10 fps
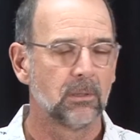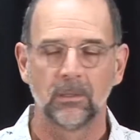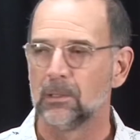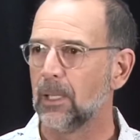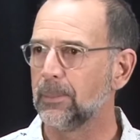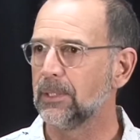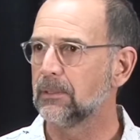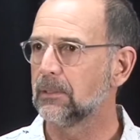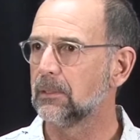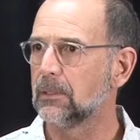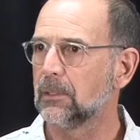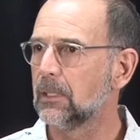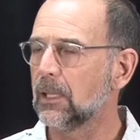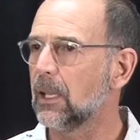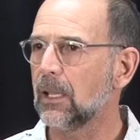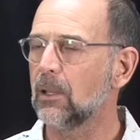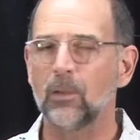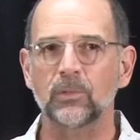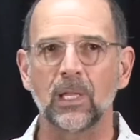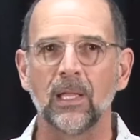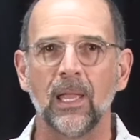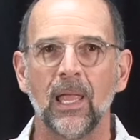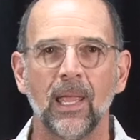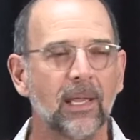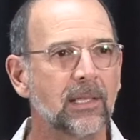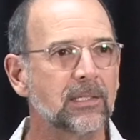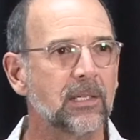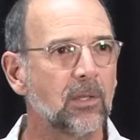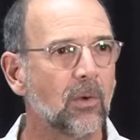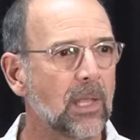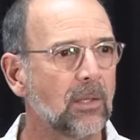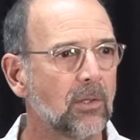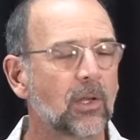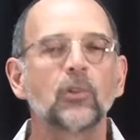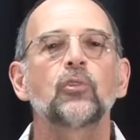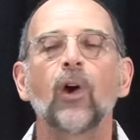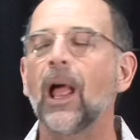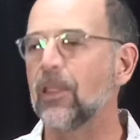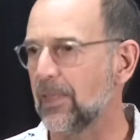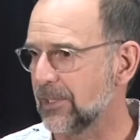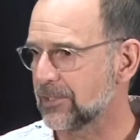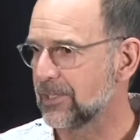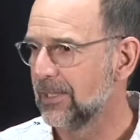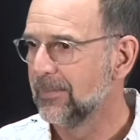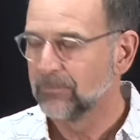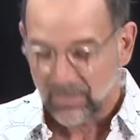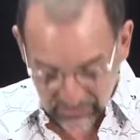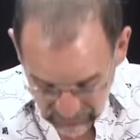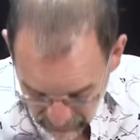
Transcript: I mean, it was, and I said, okay, look, try this. I said, just